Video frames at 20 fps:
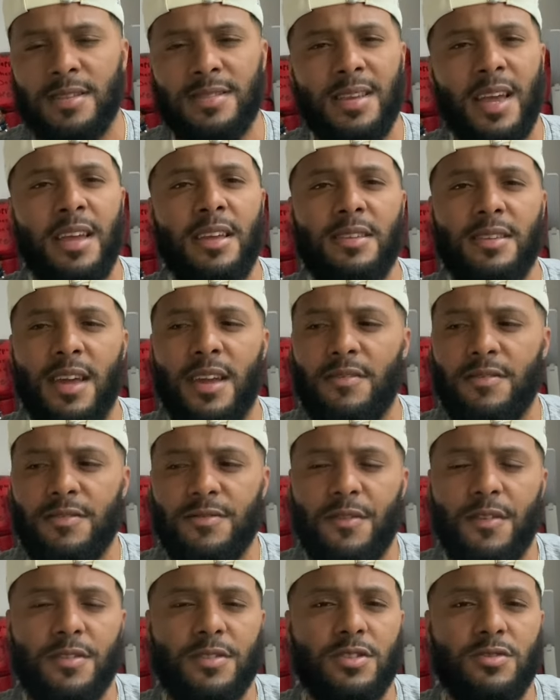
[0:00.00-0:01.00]
Tank Davis
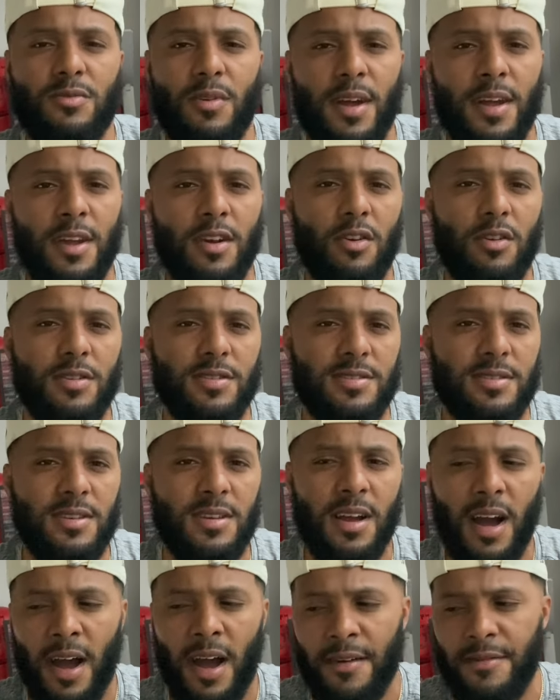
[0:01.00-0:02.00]
versus Ryan
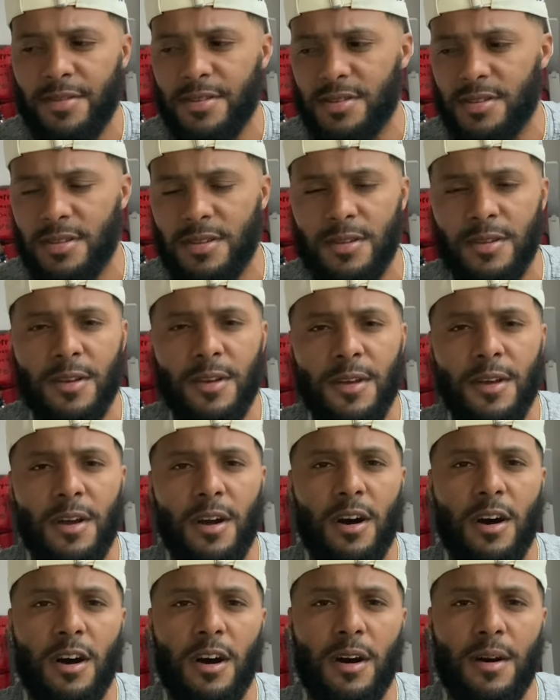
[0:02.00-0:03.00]
Garcia, obviously,
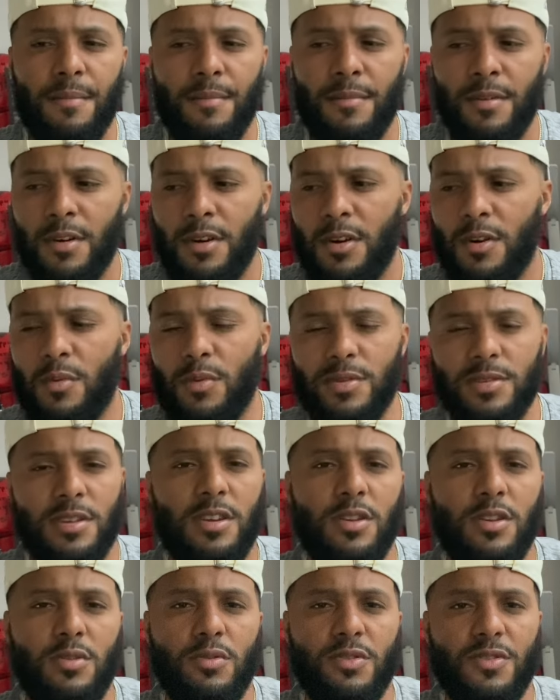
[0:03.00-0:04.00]
um, was a
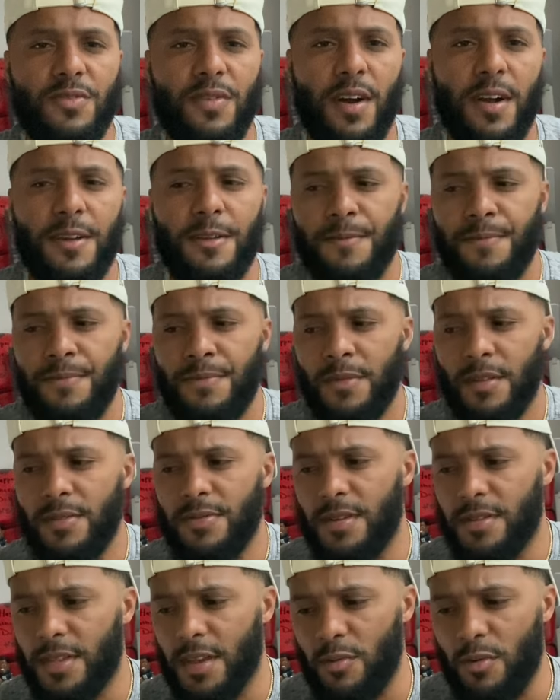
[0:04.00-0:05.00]
huge fight
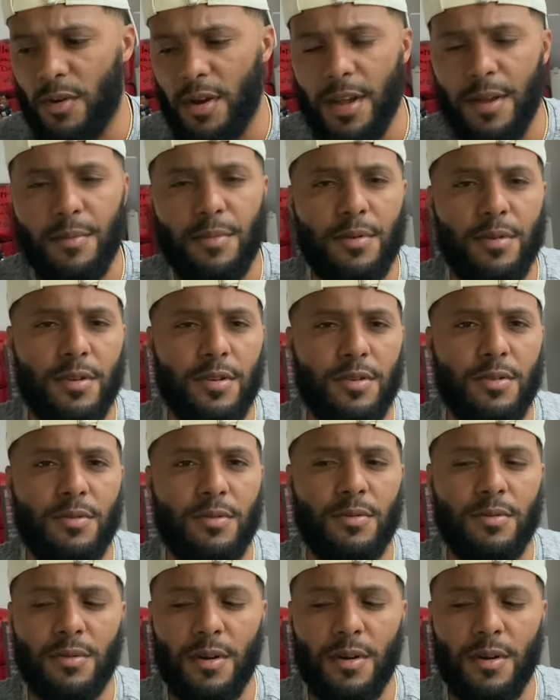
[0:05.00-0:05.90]
that they were able to do.